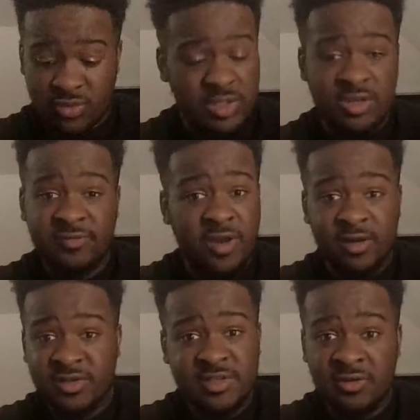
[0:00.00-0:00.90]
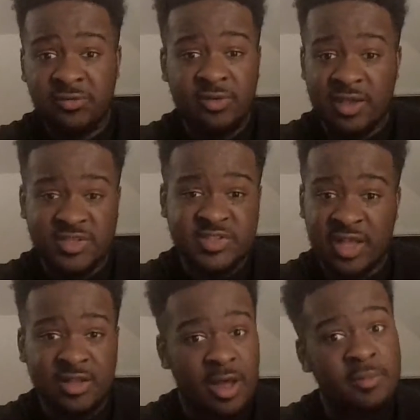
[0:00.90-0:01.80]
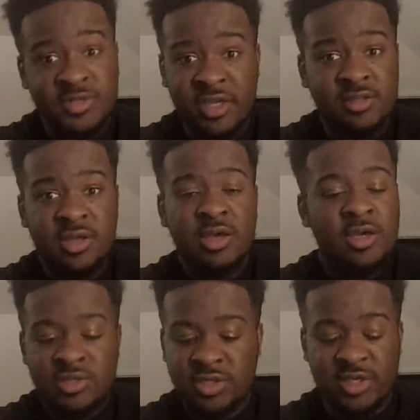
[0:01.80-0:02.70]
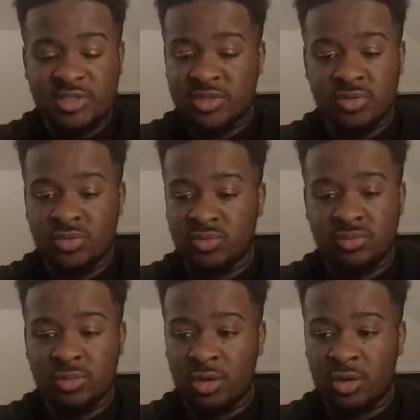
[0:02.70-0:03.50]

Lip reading: solidify herself as a solid object. She gets to